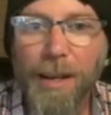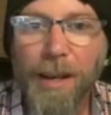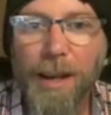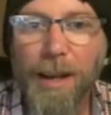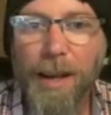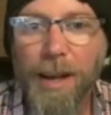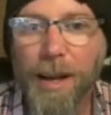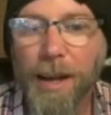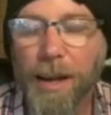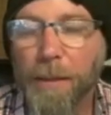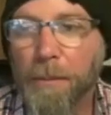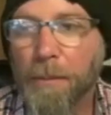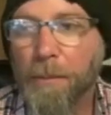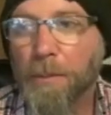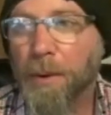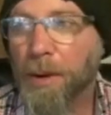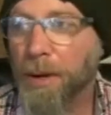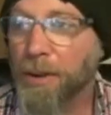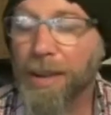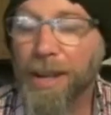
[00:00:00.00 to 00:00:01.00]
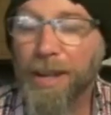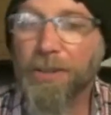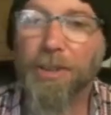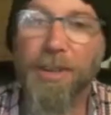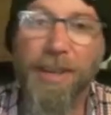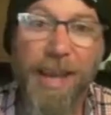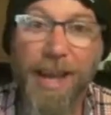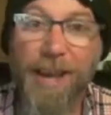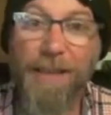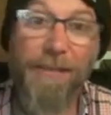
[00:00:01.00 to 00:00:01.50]
um, where you
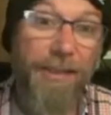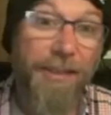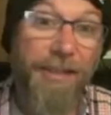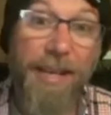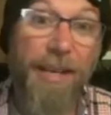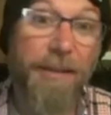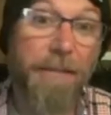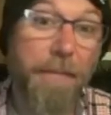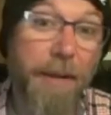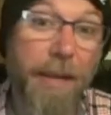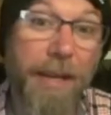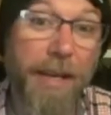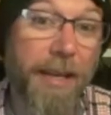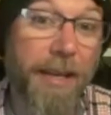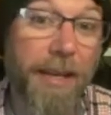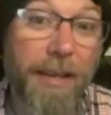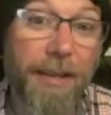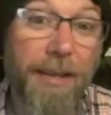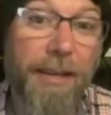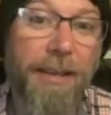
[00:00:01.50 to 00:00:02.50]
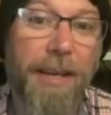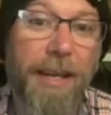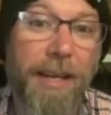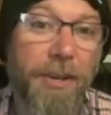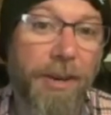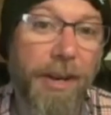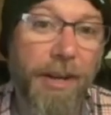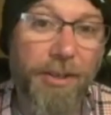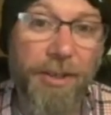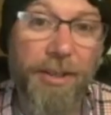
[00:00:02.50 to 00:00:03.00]
actually have a dead pig
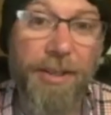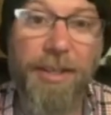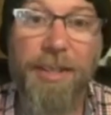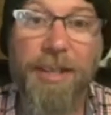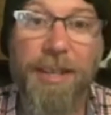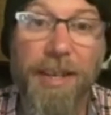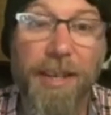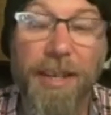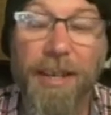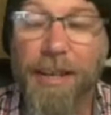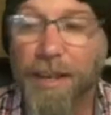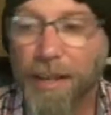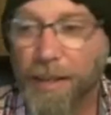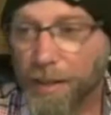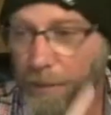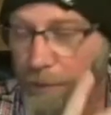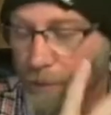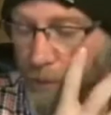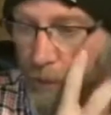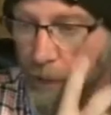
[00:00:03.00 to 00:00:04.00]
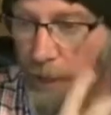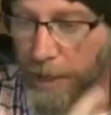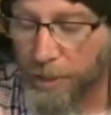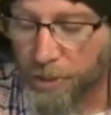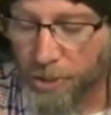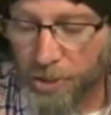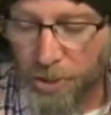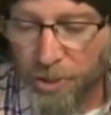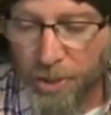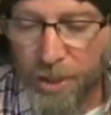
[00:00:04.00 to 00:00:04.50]
and you're actually sticking it into
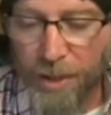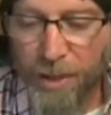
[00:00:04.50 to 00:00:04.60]
flesh,